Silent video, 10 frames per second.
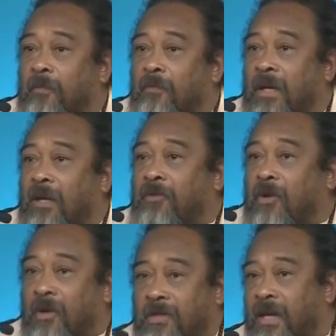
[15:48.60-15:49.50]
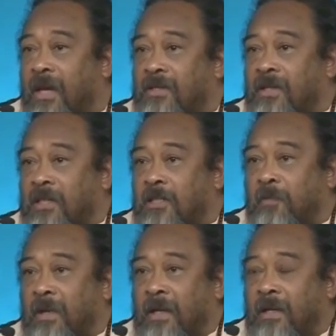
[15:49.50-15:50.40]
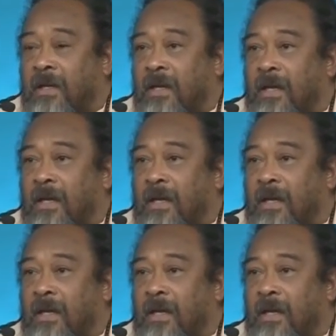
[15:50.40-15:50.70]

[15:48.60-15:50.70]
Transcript: But if you're not saying it's a discipline,